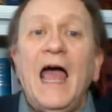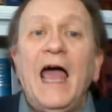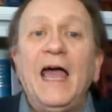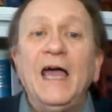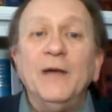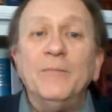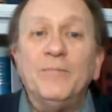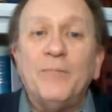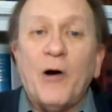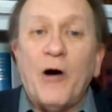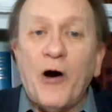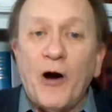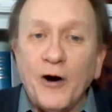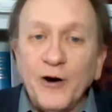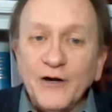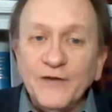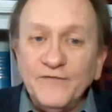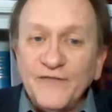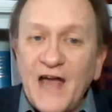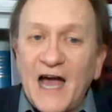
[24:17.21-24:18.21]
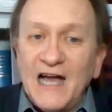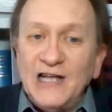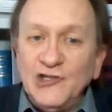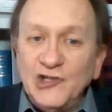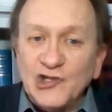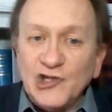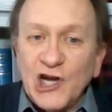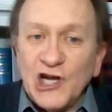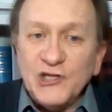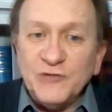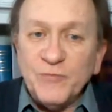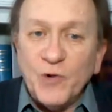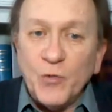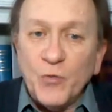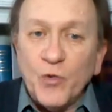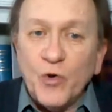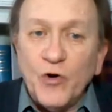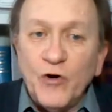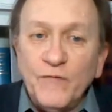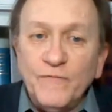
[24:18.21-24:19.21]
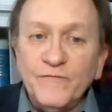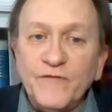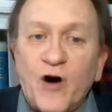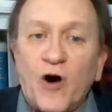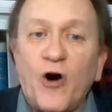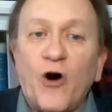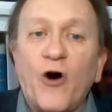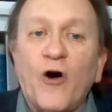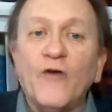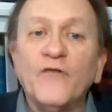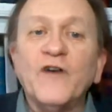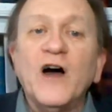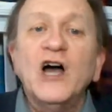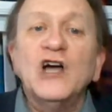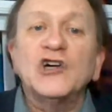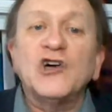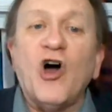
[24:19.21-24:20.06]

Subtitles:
A part of that judgment will involve